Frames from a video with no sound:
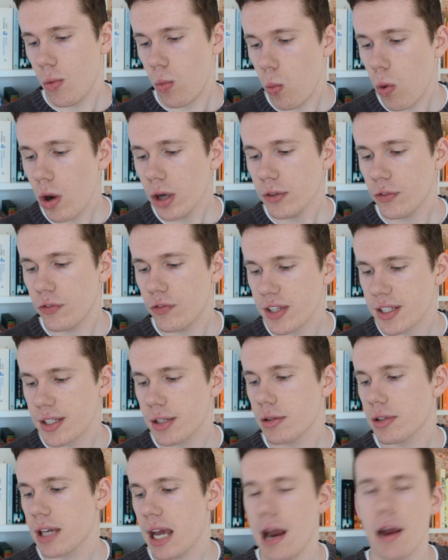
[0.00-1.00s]
what
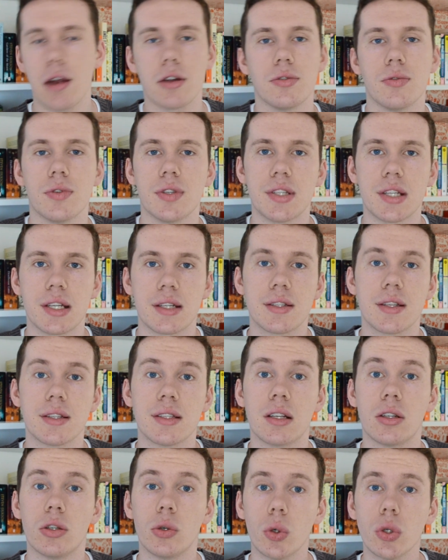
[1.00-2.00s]
physical characteristics
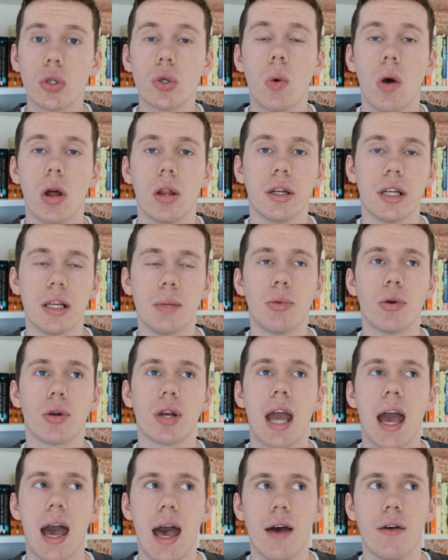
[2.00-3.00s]
does a good quality
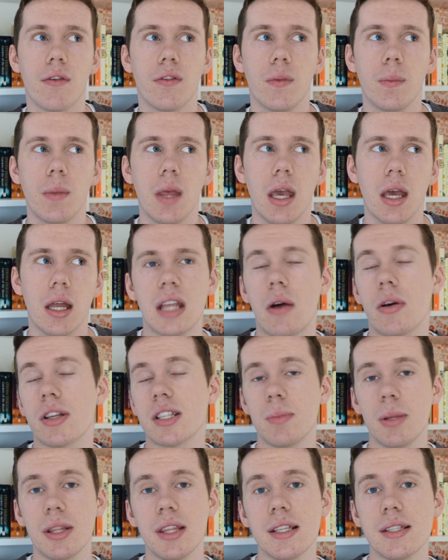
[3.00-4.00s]
book have? Now I'll
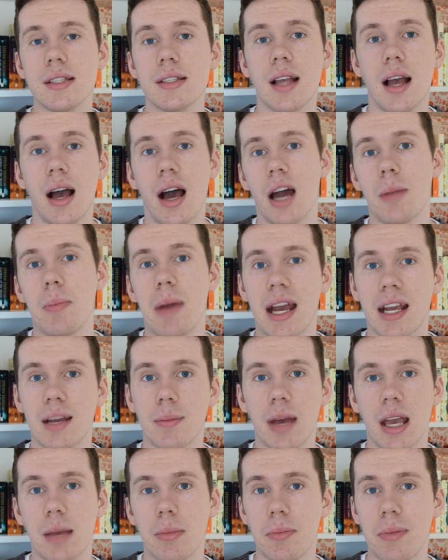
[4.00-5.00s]
split this into hardback
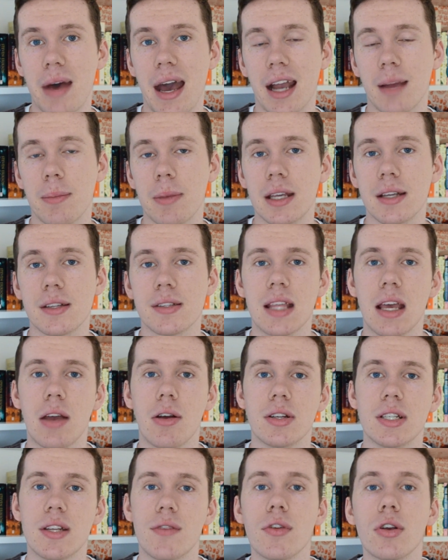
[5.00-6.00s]
and paperback because
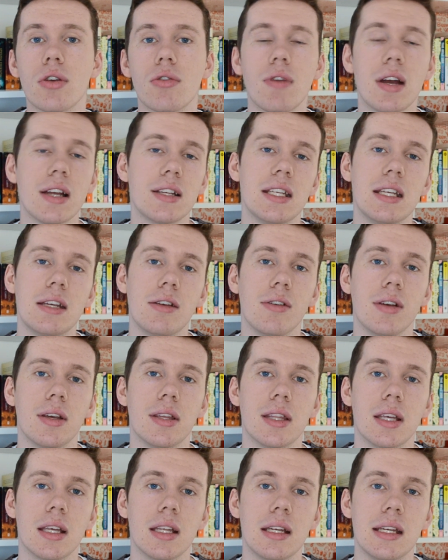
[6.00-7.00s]
there are different
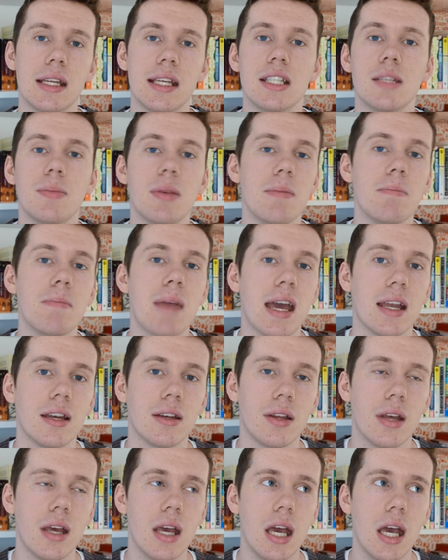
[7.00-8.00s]
criteria that need to be
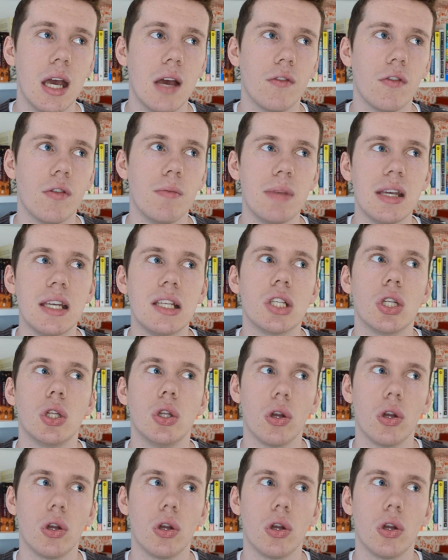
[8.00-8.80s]
met for me to